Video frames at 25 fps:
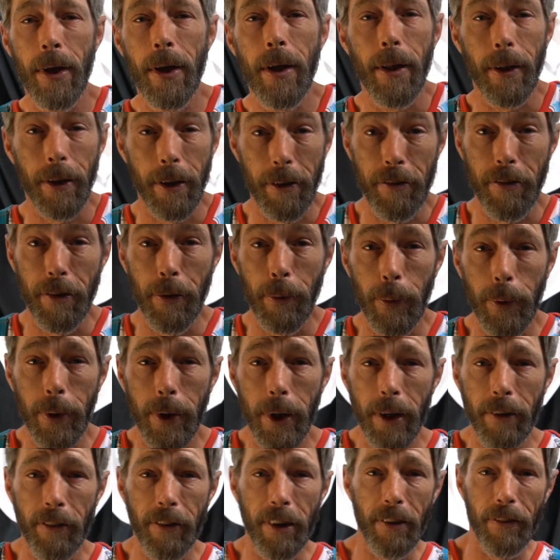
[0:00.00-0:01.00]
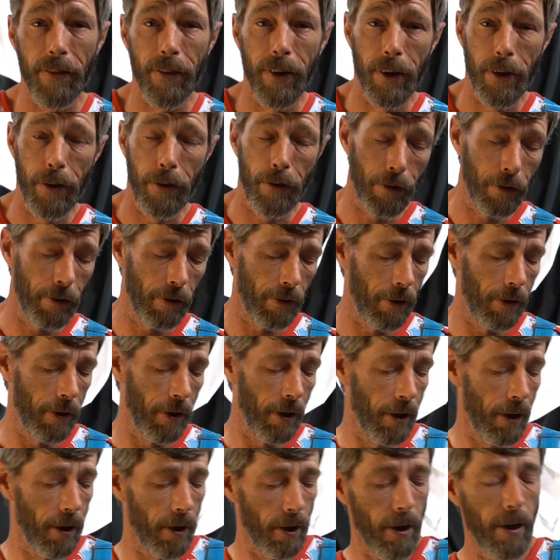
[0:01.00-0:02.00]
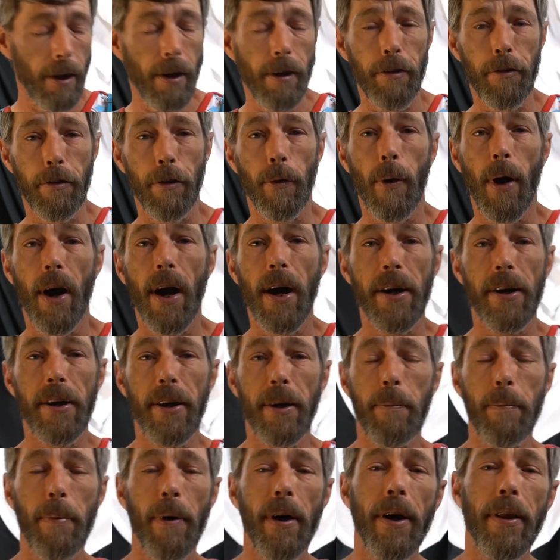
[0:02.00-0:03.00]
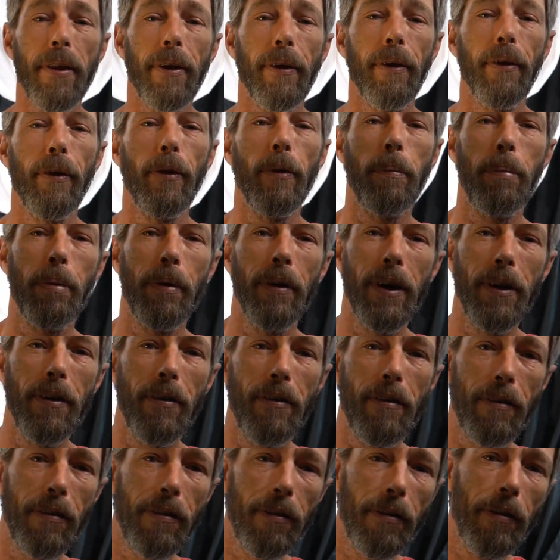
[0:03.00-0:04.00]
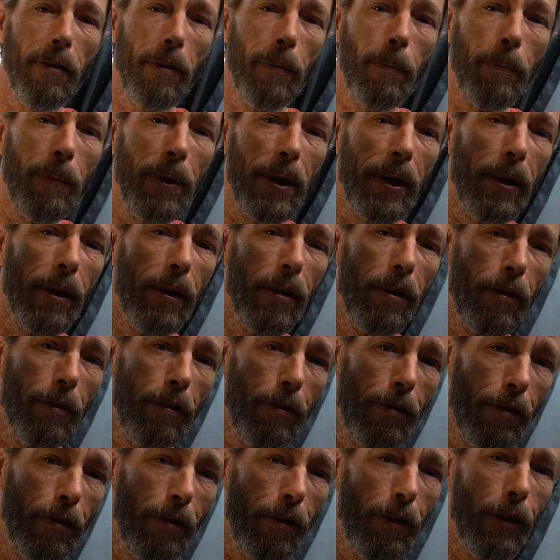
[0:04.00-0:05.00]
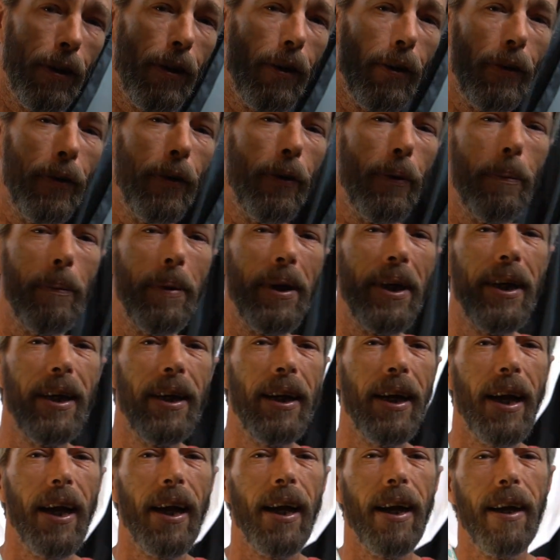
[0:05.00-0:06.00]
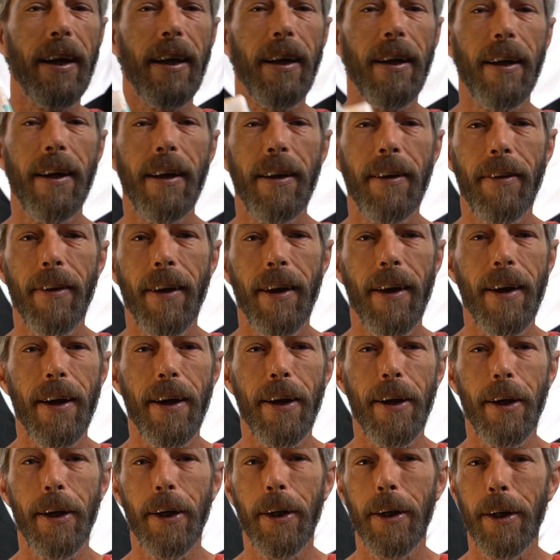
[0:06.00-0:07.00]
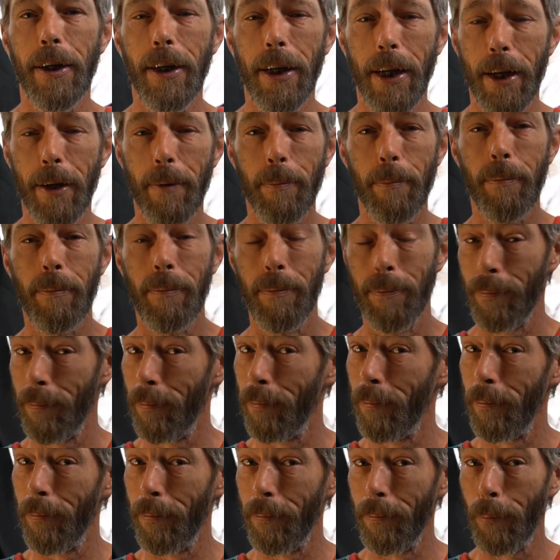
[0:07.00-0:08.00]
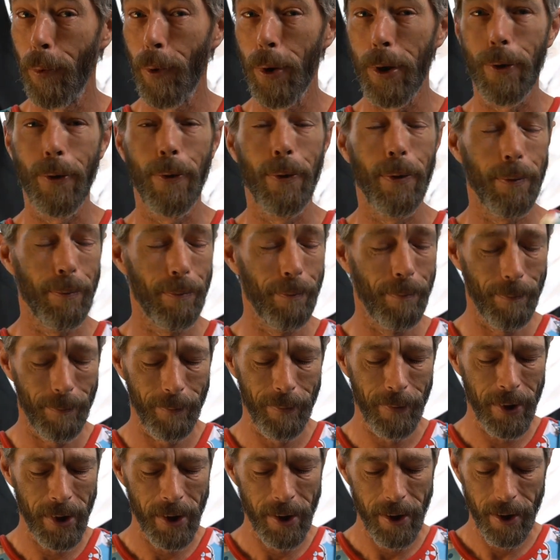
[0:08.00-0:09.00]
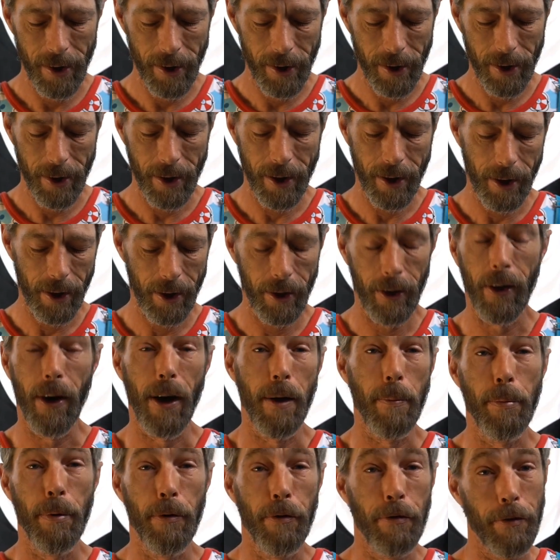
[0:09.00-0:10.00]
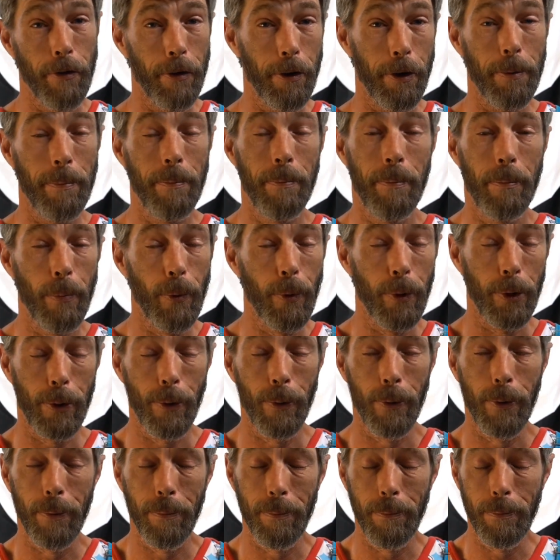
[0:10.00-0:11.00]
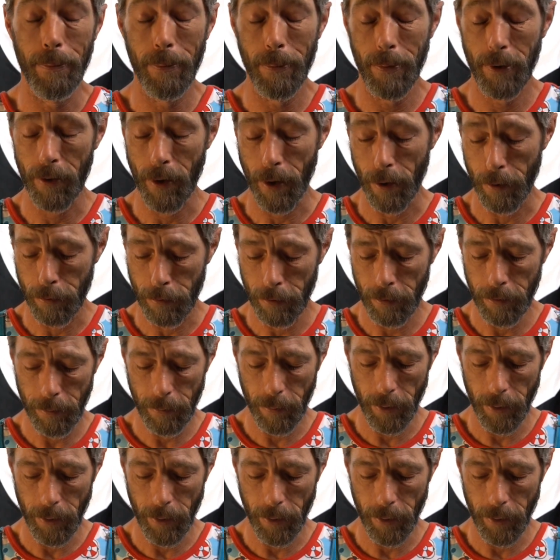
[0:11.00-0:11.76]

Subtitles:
let's see what they've given us. So I did buy the Little Prince because y'all know me and I am boy-coded, or I prefer boy-coded stuff.